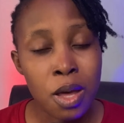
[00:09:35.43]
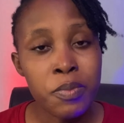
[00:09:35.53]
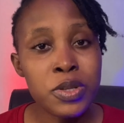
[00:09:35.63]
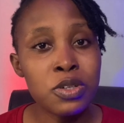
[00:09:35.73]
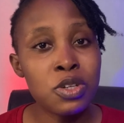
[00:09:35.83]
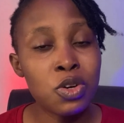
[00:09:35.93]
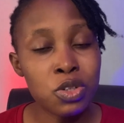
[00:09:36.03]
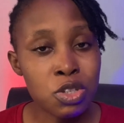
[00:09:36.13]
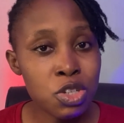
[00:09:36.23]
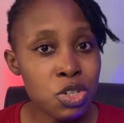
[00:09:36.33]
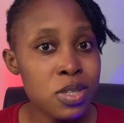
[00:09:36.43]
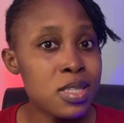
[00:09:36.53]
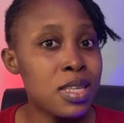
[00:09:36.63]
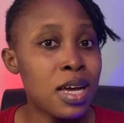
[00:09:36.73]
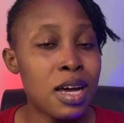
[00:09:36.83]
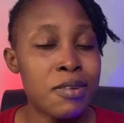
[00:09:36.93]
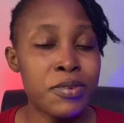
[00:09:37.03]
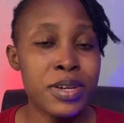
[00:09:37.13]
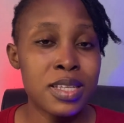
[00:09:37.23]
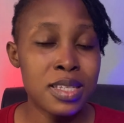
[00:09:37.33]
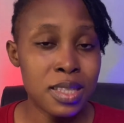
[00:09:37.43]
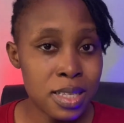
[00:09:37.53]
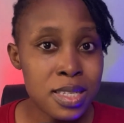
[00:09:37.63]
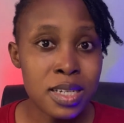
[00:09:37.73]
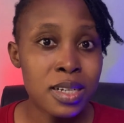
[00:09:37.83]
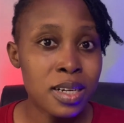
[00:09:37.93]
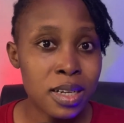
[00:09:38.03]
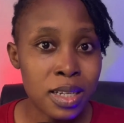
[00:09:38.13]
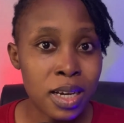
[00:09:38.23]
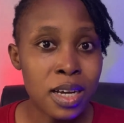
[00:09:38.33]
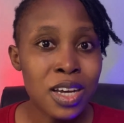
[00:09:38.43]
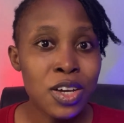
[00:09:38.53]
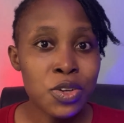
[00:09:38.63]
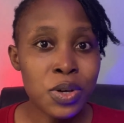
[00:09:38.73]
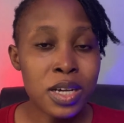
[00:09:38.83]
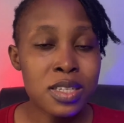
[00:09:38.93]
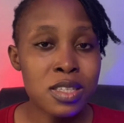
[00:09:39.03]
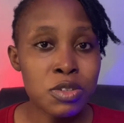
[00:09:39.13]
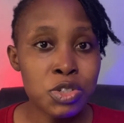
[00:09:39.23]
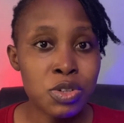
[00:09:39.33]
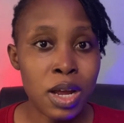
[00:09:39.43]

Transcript: Based on the conditions that I've already stated earlier, you can still try.